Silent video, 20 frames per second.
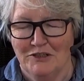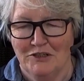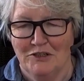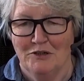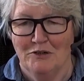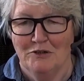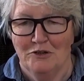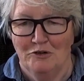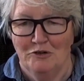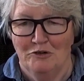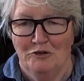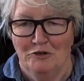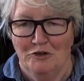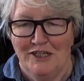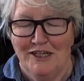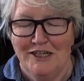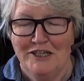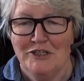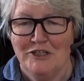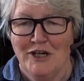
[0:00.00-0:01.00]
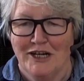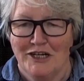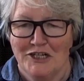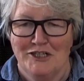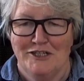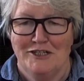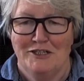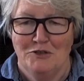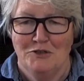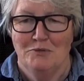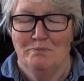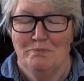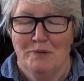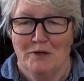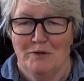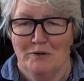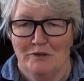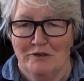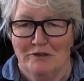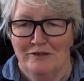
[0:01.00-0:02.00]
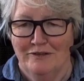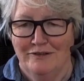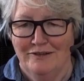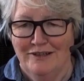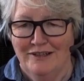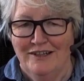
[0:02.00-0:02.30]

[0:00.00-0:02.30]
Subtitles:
you need to actually do both.